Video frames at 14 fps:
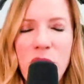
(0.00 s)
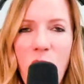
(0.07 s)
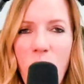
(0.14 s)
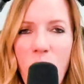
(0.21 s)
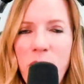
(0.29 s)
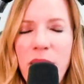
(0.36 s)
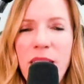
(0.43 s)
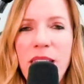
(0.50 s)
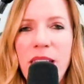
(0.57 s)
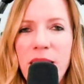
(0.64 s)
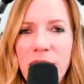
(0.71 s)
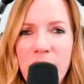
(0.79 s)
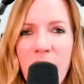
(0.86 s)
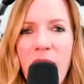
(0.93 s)

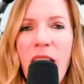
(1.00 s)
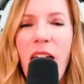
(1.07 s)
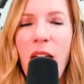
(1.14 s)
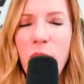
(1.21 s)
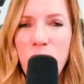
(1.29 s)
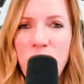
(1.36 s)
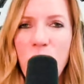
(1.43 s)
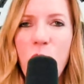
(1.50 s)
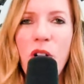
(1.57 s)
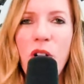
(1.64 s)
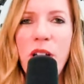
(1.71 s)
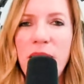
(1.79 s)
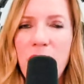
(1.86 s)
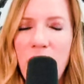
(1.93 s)
going and with the work
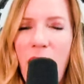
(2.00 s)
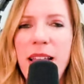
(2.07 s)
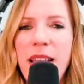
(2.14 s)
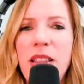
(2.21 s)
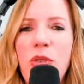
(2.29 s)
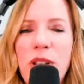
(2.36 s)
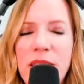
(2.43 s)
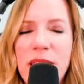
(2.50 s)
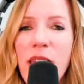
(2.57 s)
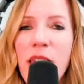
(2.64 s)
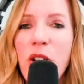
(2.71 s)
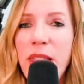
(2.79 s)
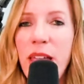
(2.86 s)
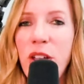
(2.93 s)
and the client load, et
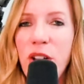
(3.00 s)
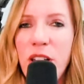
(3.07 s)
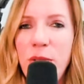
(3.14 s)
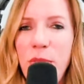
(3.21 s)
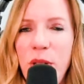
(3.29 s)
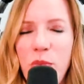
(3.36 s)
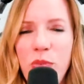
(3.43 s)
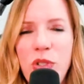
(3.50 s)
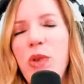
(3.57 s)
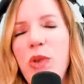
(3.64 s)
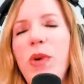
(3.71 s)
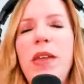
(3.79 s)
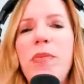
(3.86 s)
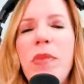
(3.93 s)
cetera, that you're going to be
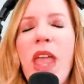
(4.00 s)
doing.